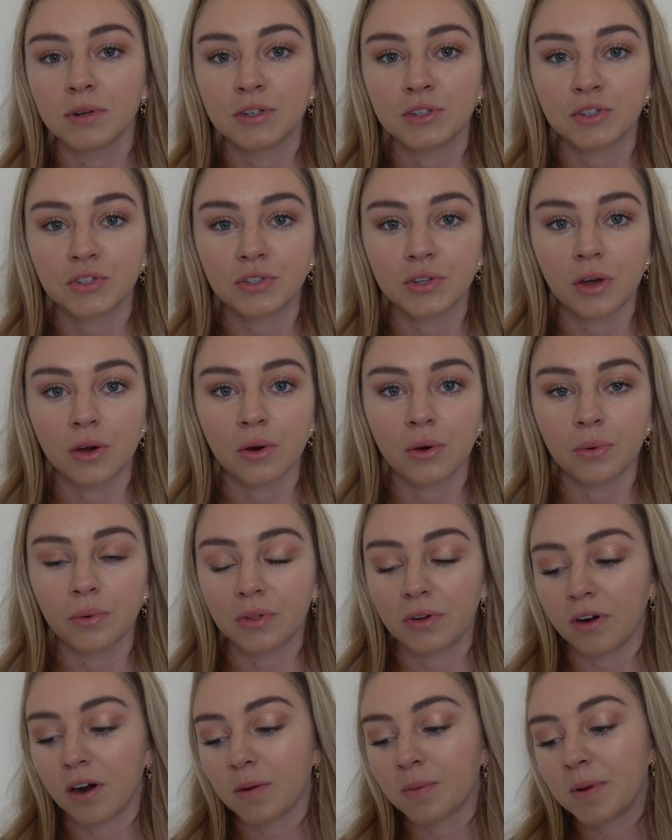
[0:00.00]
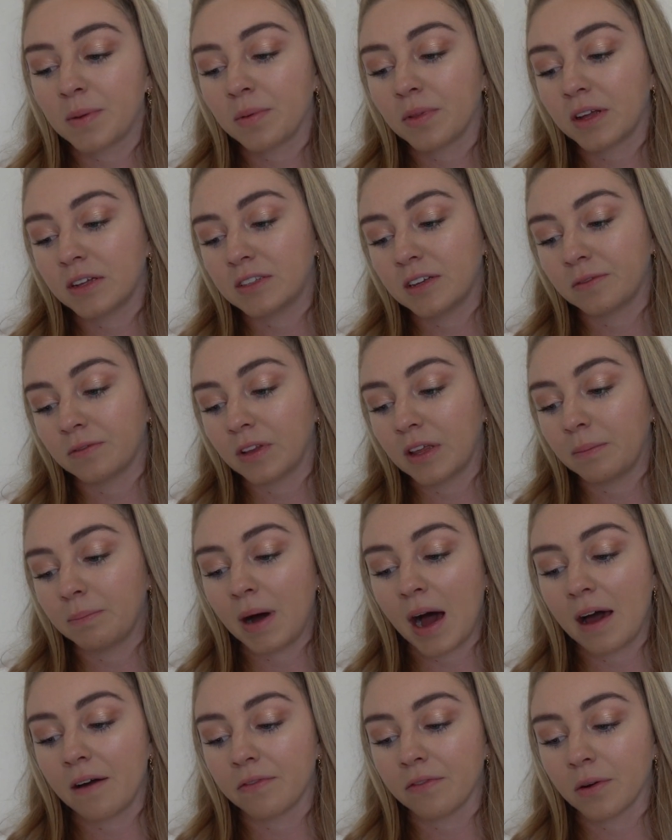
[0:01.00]
So there are people that definitely
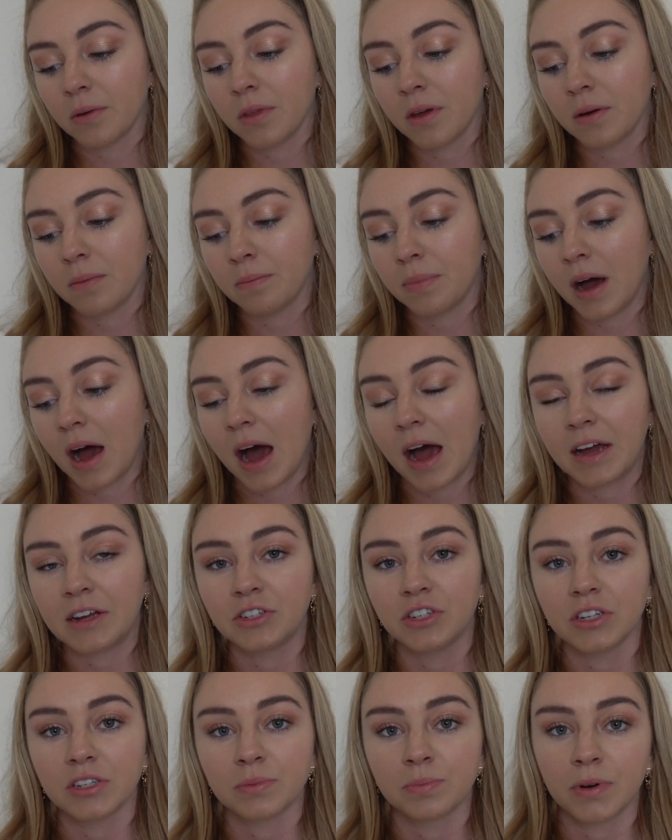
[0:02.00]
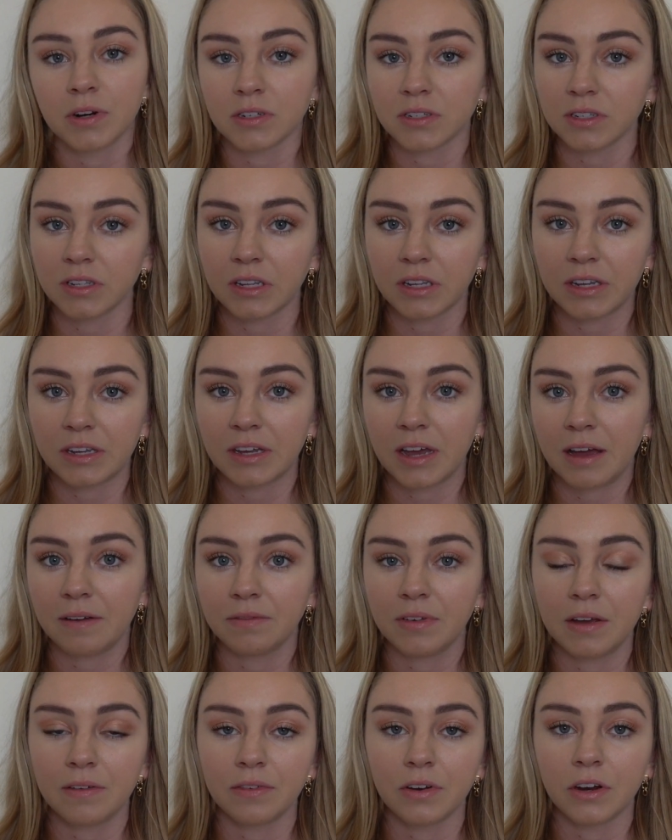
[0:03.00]
buy from them, but I just personally have
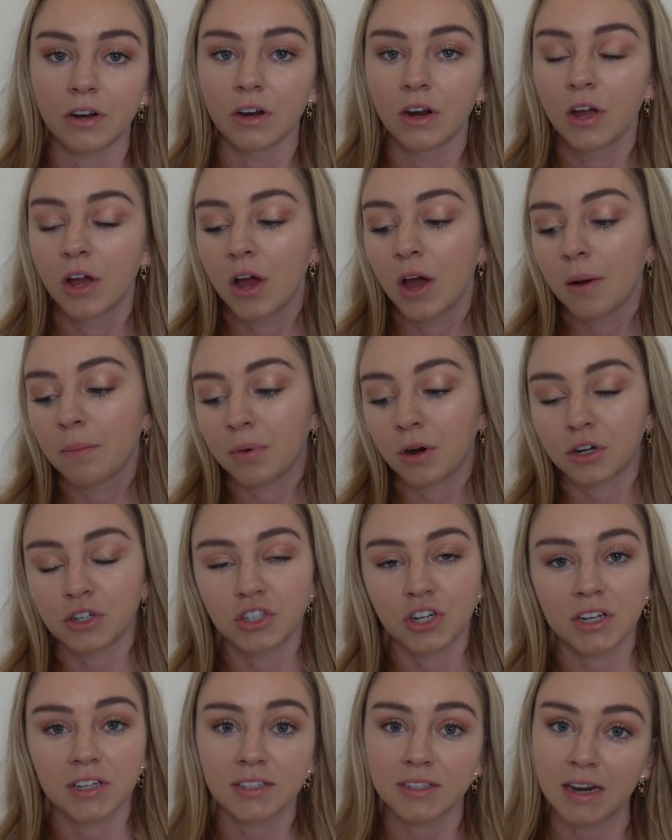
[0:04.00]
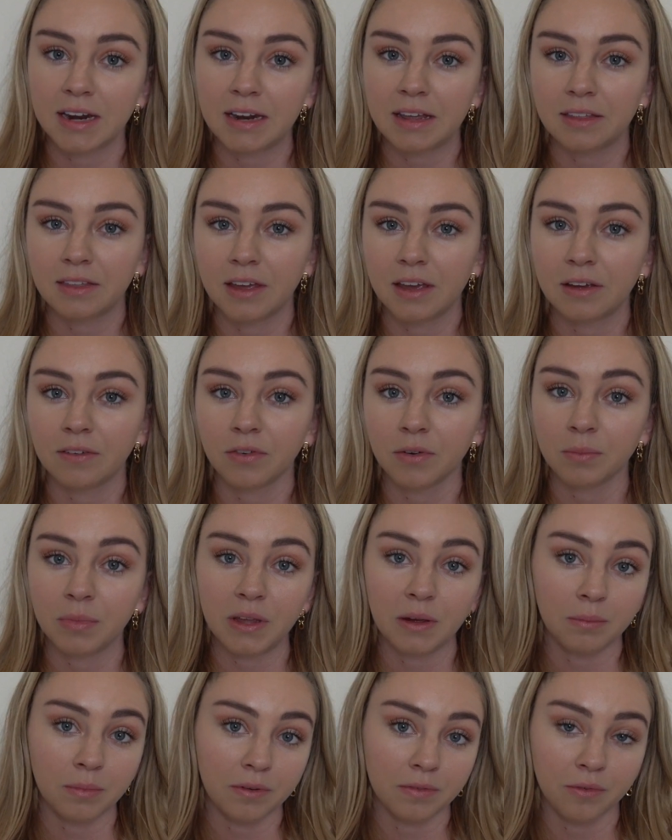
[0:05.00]
never purchased anything from
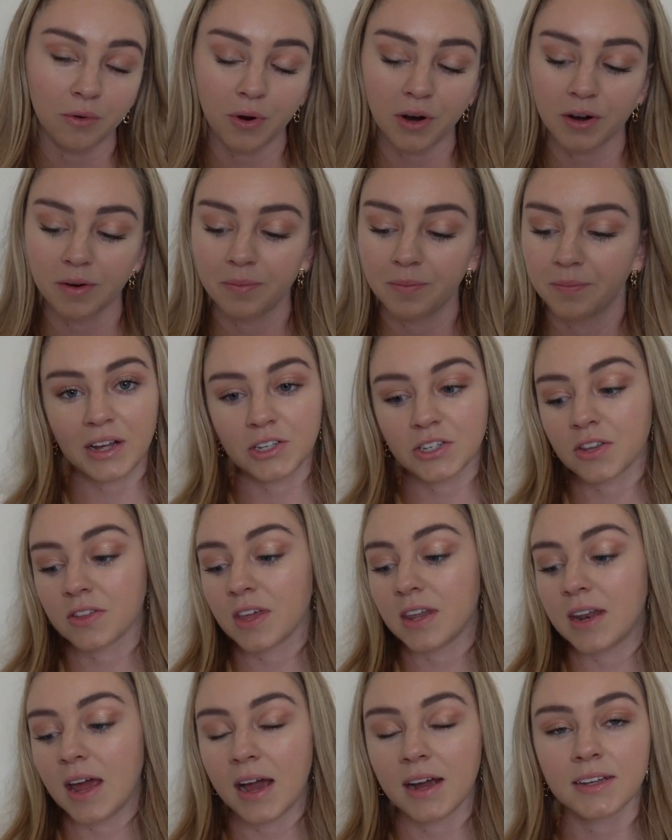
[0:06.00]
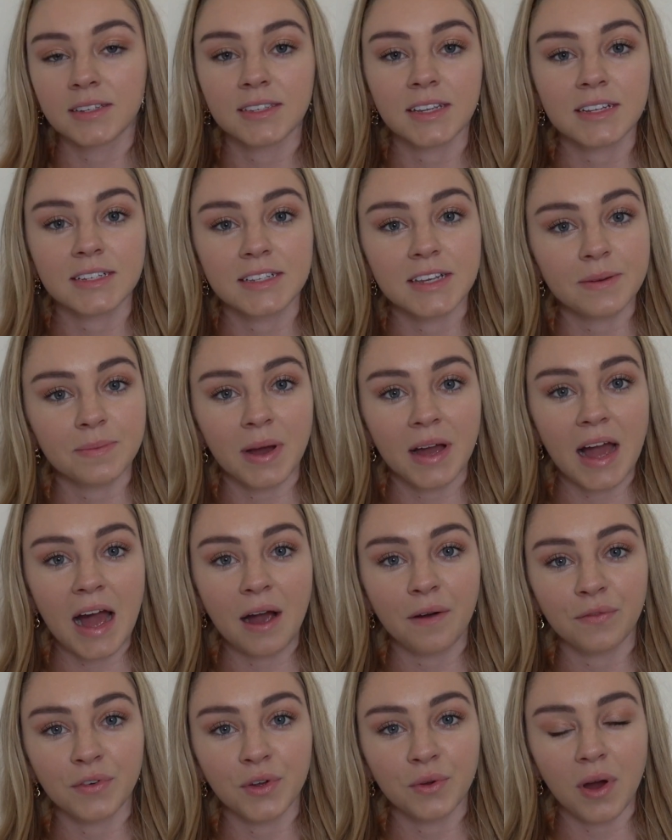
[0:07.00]
there before. Okay, so the next tip I
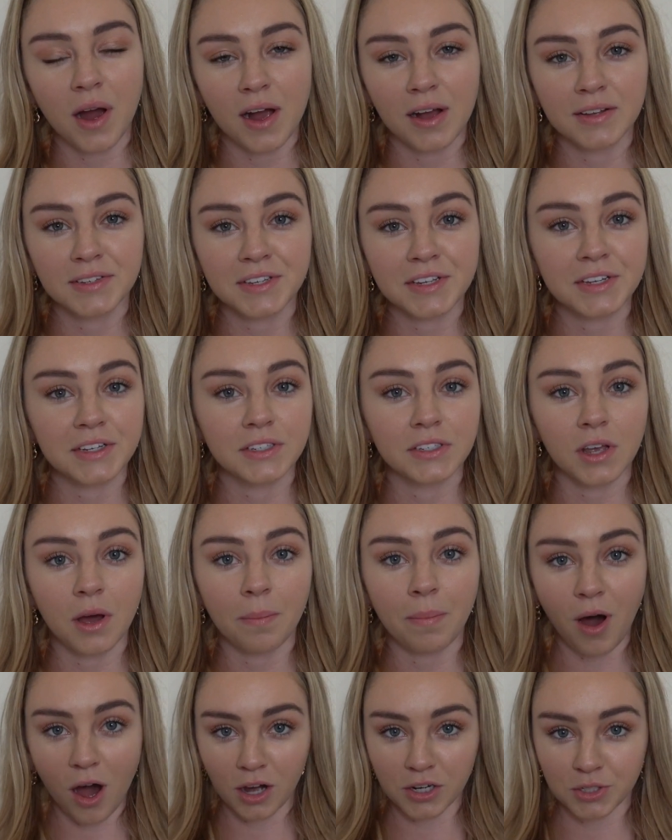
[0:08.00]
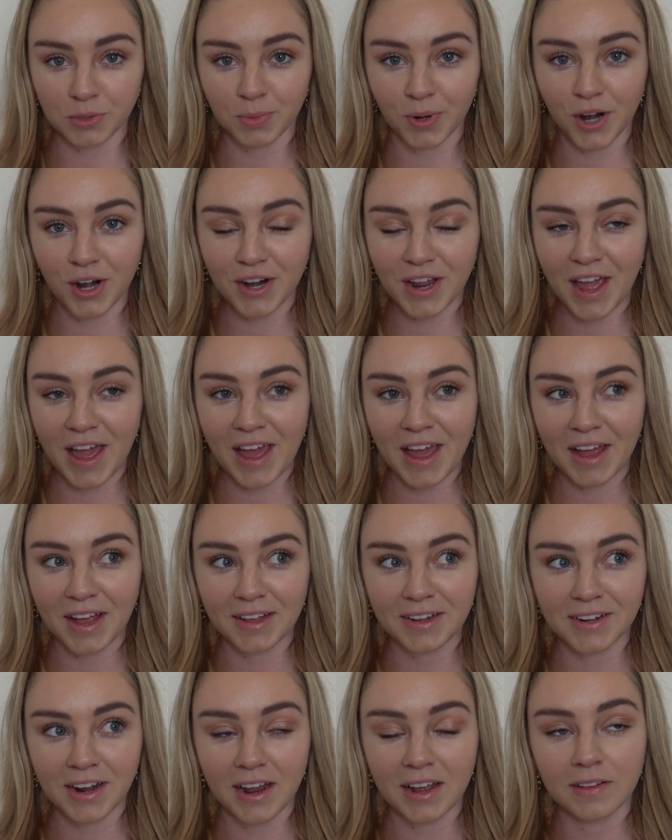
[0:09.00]
have for you guys is Poshmark,
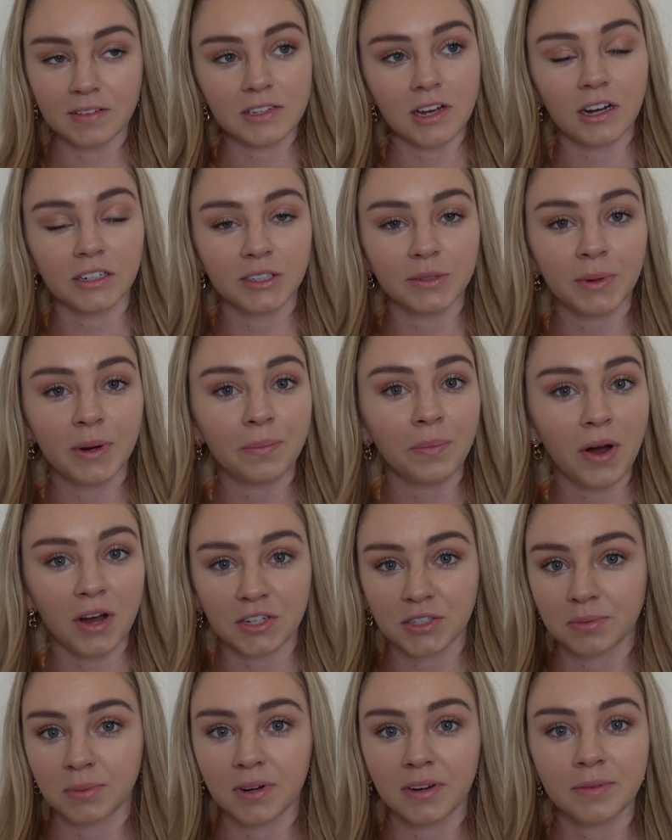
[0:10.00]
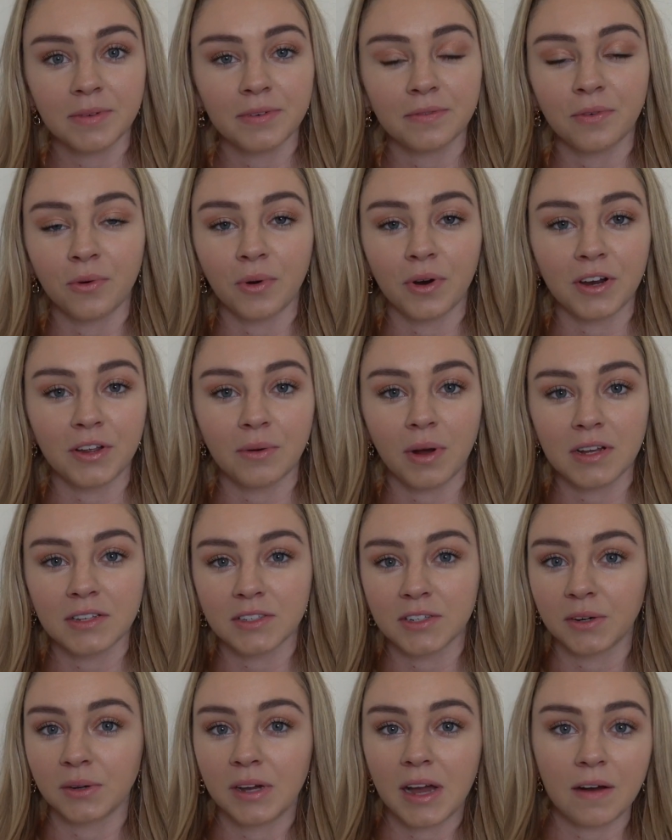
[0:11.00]
and I have talked about Poshmark before. You guys
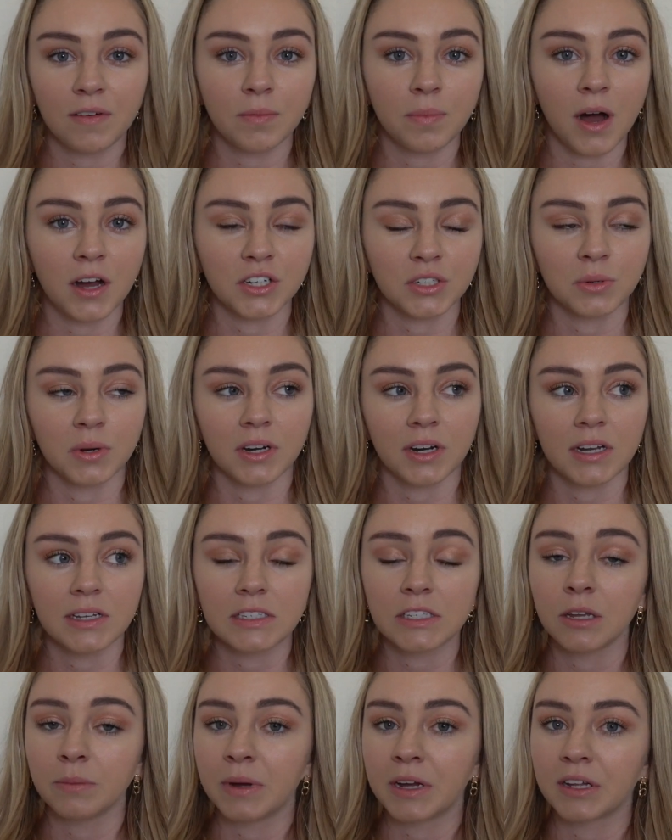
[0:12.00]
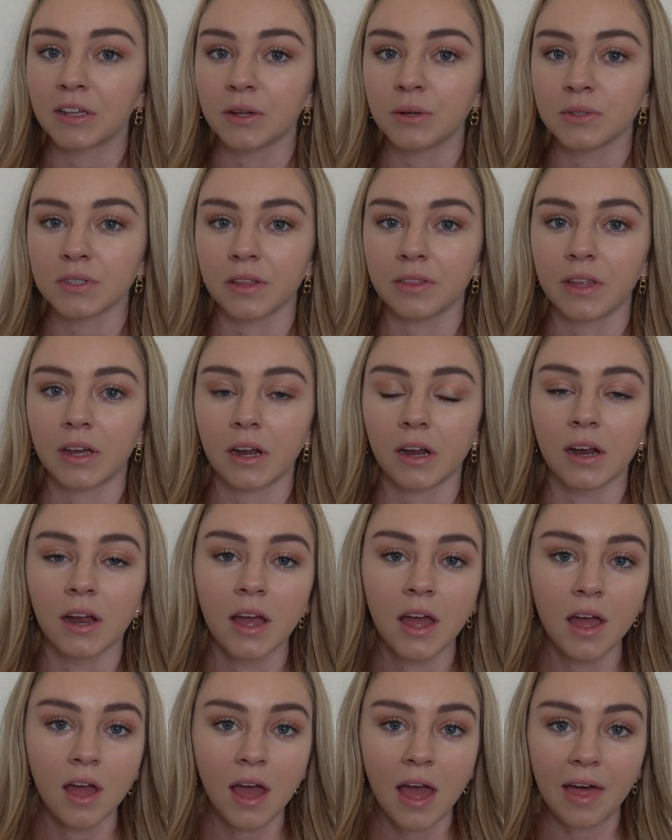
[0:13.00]
know I have a Poshmark. I sell my clothes on there,
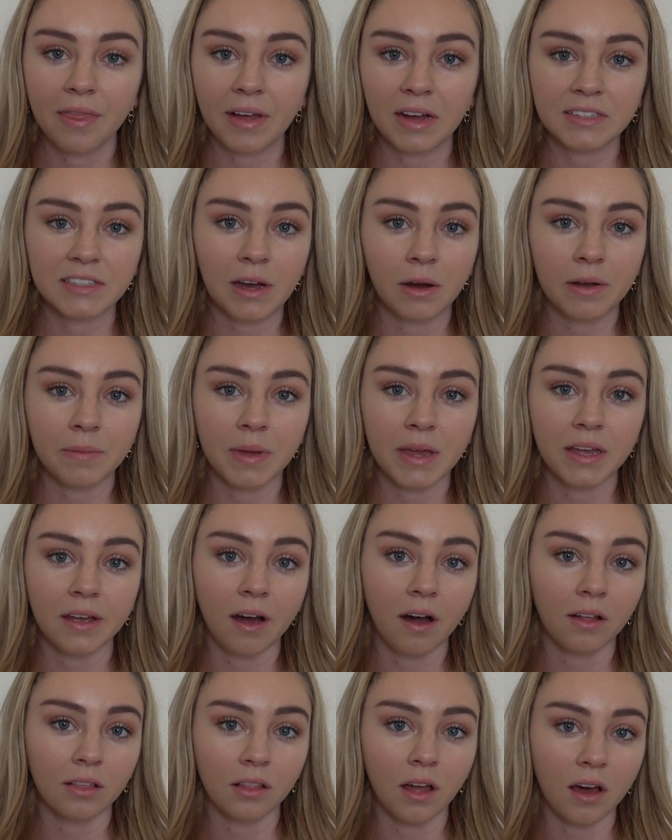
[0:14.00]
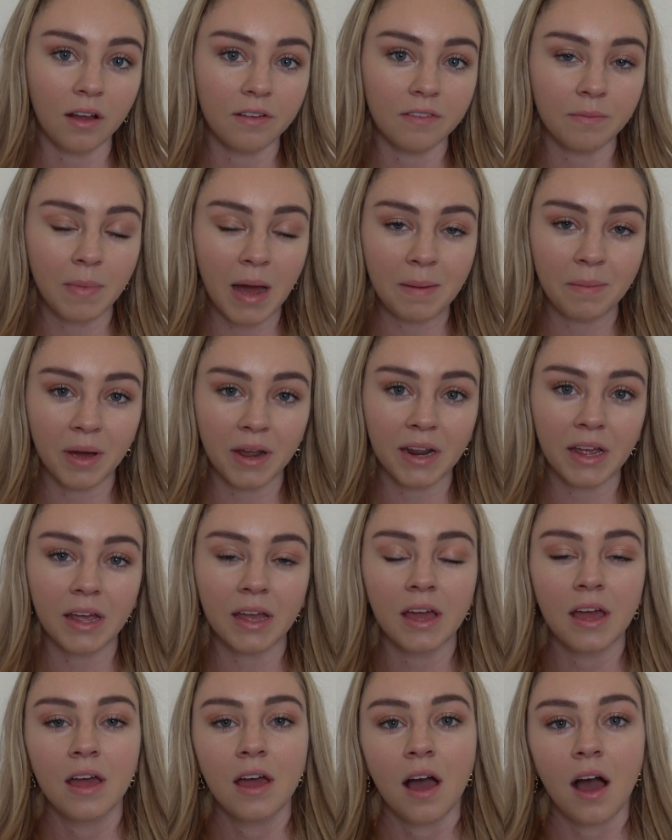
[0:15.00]
and that's how I make a lot of my
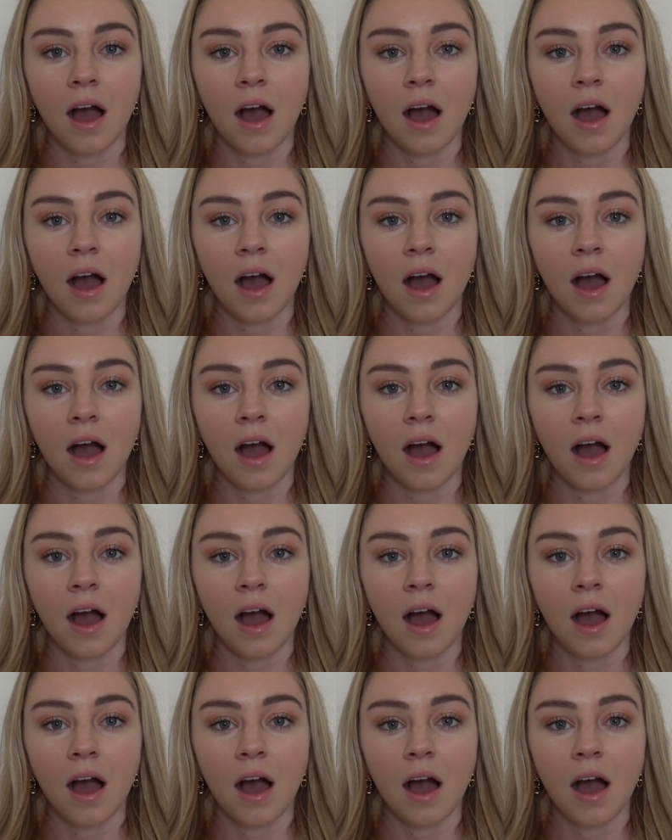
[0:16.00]
money.